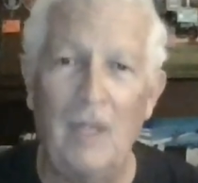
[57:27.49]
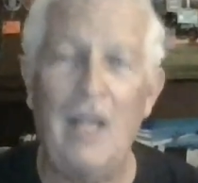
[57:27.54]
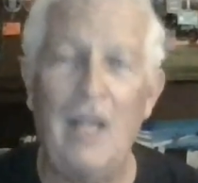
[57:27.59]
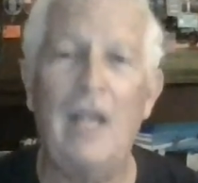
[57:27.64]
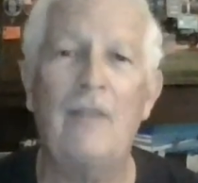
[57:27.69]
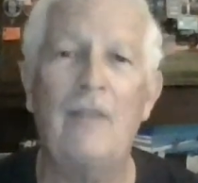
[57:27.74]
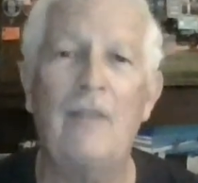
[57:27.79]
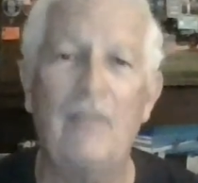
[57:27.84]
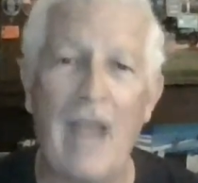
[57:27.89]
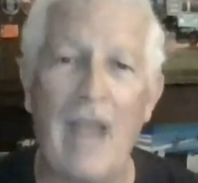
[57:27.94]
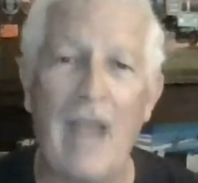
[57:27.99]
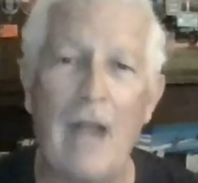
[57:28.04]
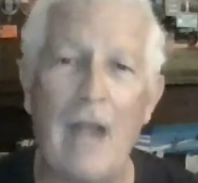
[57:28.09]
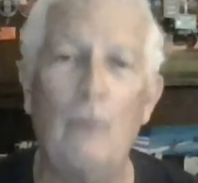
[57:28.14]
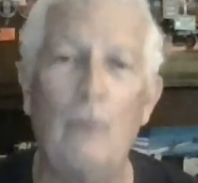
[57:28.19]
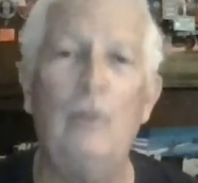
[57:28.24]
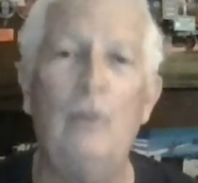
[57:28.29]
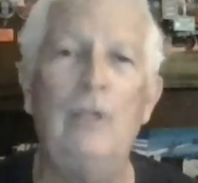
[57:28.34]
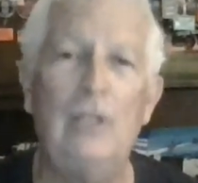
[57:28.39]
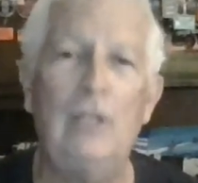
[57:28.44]
And that
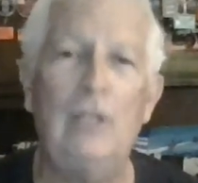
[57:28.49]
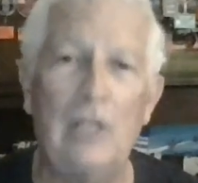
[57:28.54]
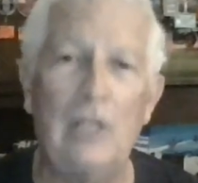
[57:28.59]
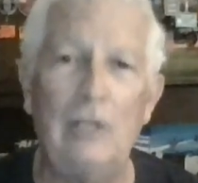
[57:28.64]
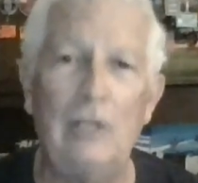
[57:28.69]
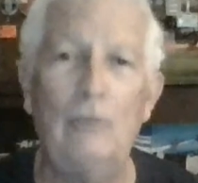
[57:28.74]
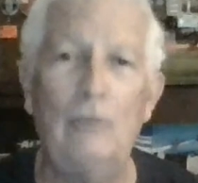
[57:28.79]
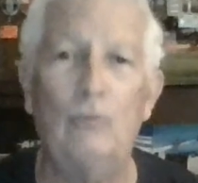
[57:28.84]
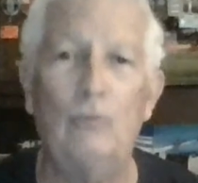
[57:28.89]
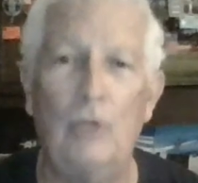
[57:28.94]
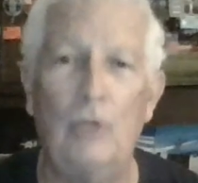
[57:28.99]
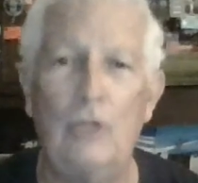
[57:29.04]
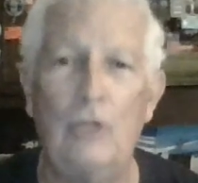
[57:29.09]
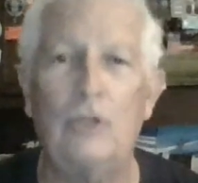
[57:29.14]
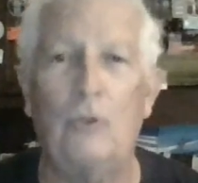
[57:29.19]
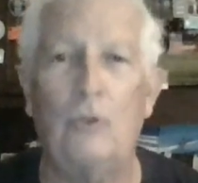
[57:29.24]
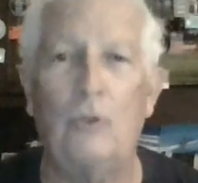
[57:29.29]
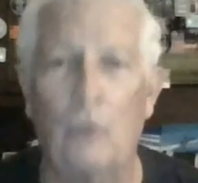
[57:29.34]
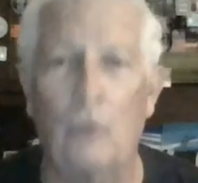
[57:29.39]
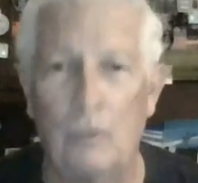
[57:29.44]
one did
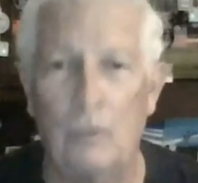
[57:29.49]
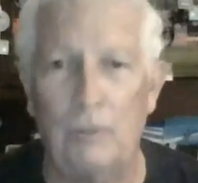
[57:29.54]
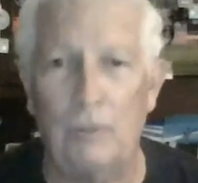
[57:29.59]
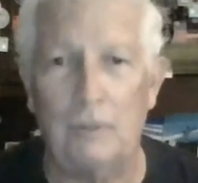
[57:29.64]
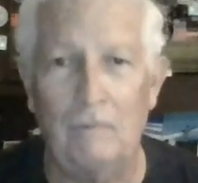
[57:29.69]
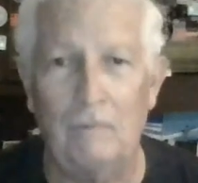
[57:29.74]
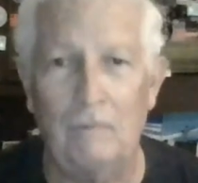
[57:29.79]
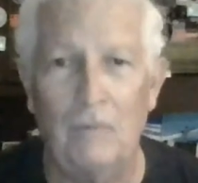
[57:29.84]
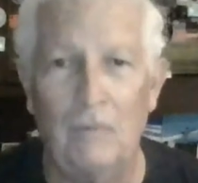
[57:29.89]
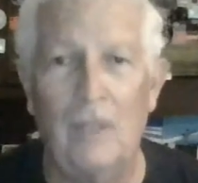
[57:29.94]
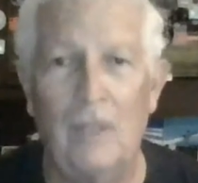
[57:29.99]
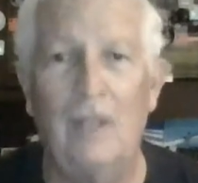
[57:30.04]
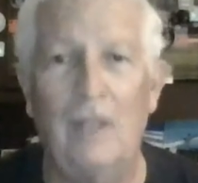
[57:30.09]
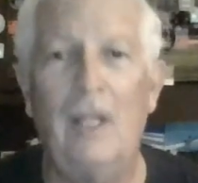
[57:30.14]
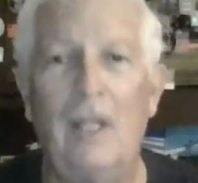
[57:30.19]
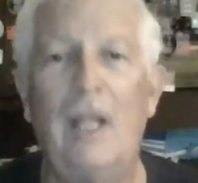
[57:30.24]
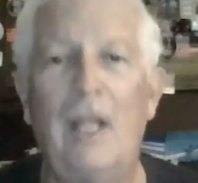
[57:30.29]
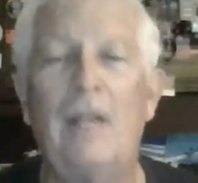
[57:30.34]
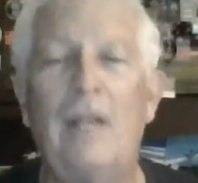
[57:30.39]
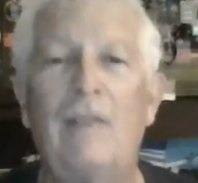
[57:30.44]
reach orbit.
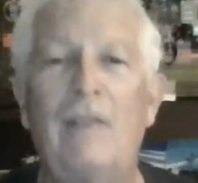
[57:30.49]
And